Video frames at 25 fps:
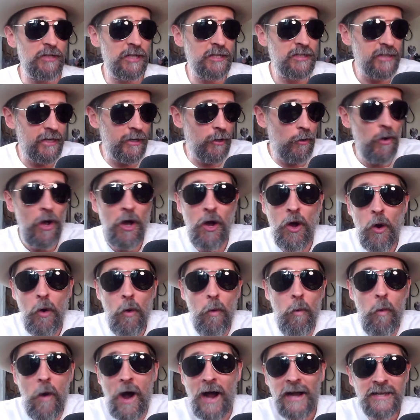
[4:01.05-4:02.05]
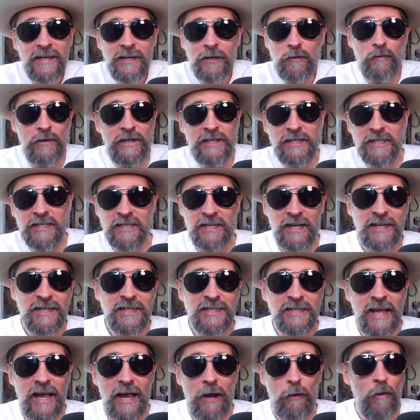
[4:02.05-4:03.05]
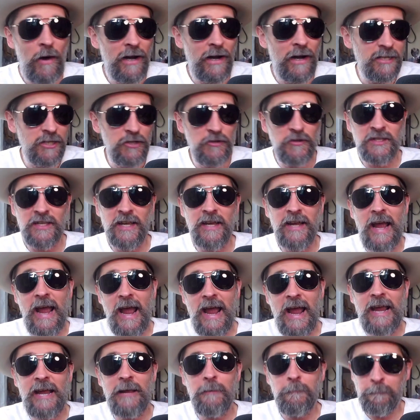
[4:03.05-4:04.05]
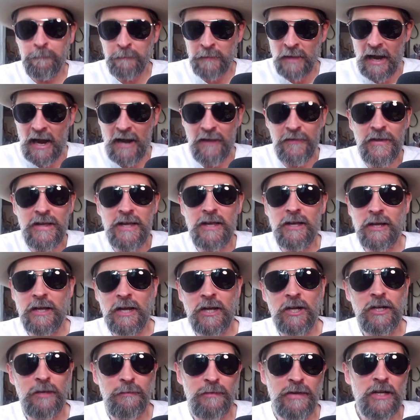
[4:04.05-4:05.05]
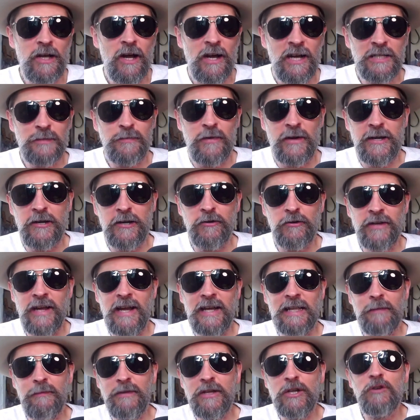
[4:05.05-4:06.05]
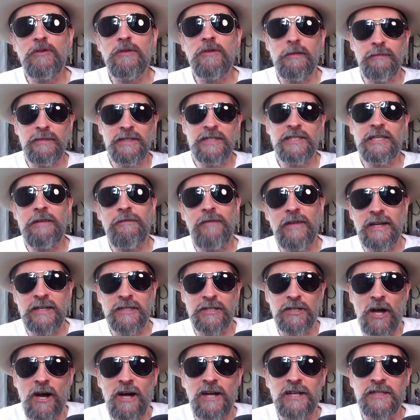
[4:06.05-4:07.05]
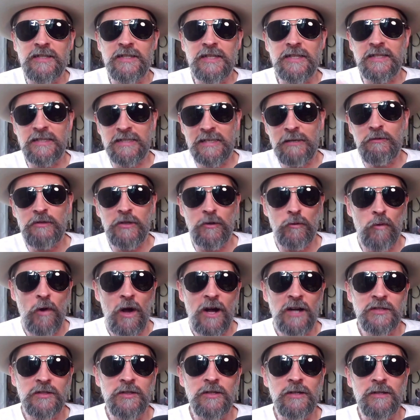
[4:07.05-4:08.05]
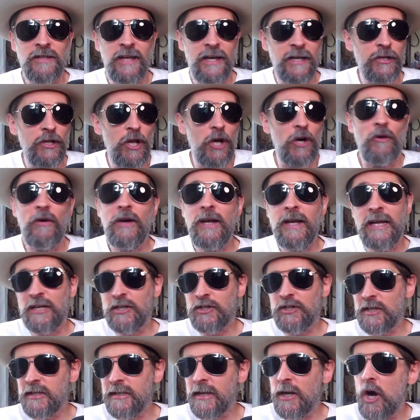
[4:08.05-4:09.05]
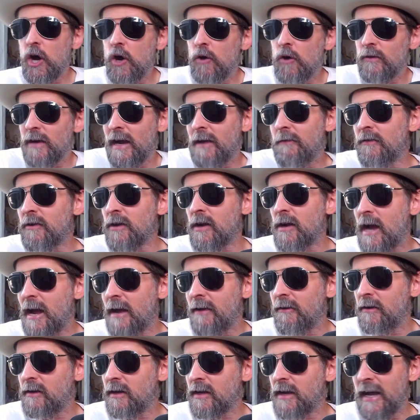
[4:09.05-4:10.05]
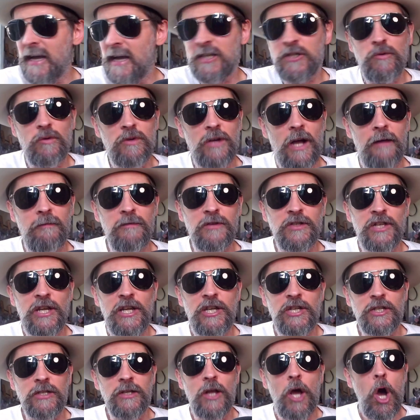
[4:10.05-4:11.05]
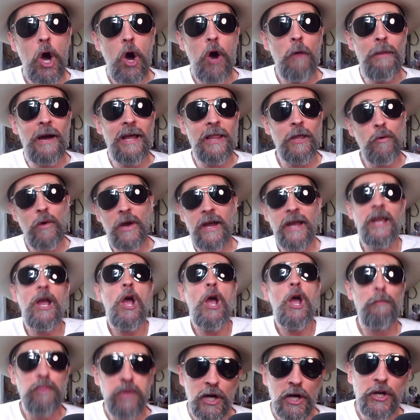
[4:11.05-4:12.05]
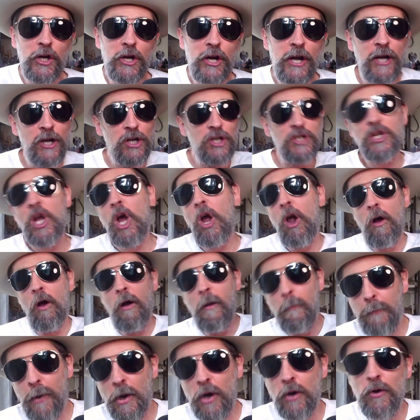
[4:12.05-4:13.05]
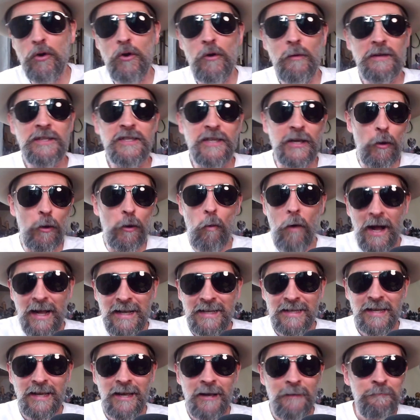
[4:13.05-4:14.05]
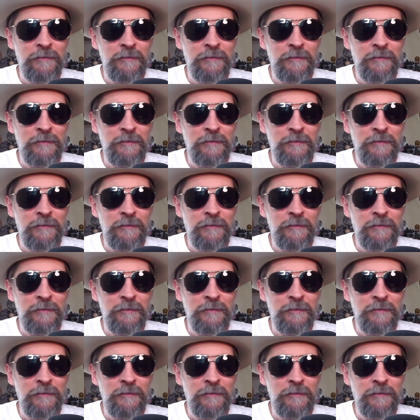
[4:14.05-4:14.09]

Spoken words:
It's like, why didn't we discuss that? Why didn't you say, hey, I think it could have been caused by a grenade. Let me see if I can toss this and see what the rocks look like. No, it's just like, oh, we're having a casual conversation. Oh, by the way, plug your ears. Boom. It's like, what?